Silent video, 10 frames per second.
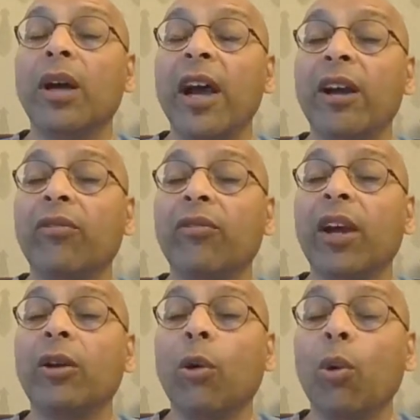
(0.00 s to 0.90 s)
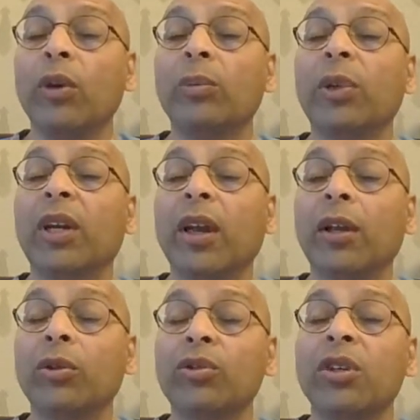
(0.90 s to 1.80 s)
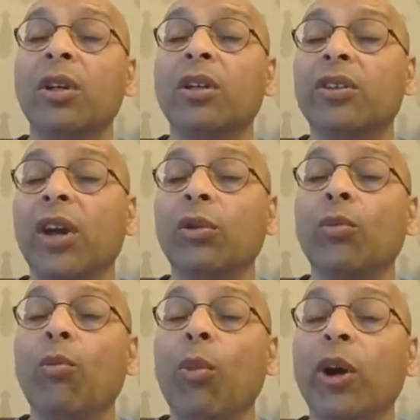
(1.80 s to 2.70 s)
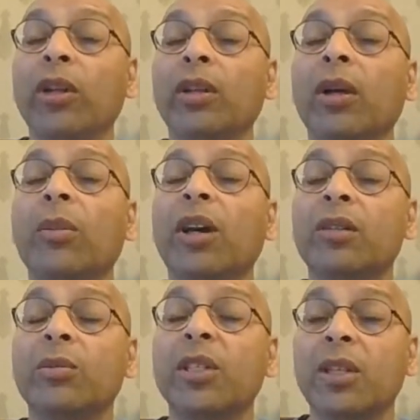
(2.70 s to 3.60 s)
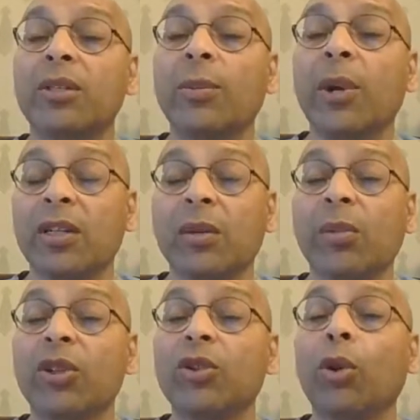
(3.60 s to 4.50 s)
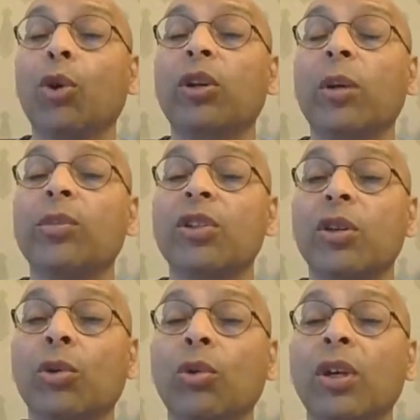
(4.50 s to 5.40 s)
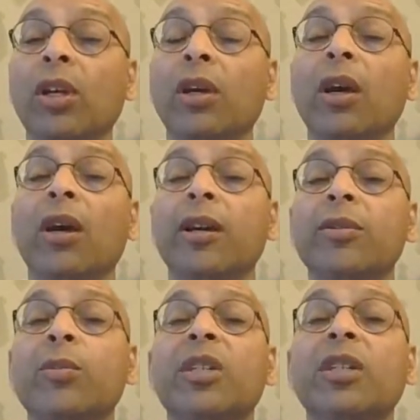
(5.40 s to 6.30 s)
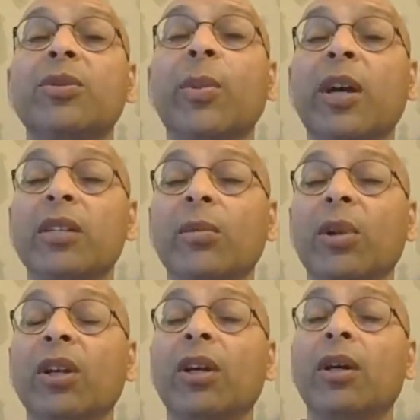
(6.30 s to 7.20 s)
air fried oven potatoes, try to boil them as much as possible. So low temperature cooking as much as possible.